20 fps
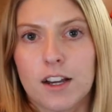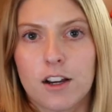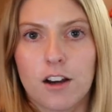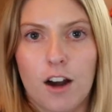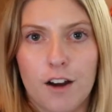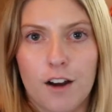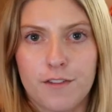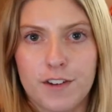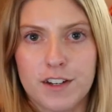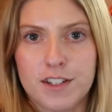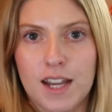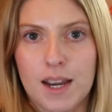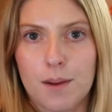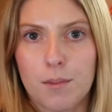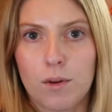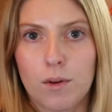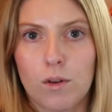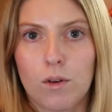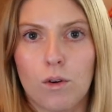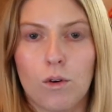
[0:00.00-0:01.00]
coffee
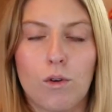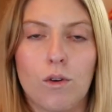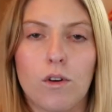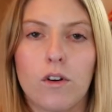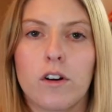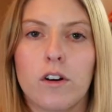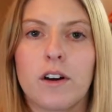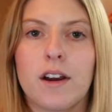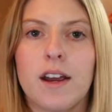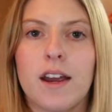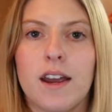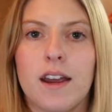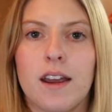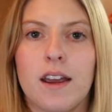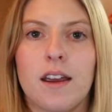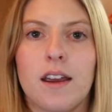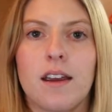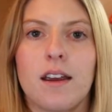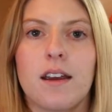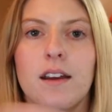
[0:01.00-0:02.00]
table or
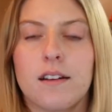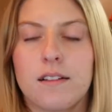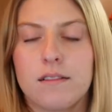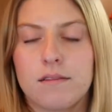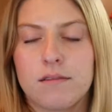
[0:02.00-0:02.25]
a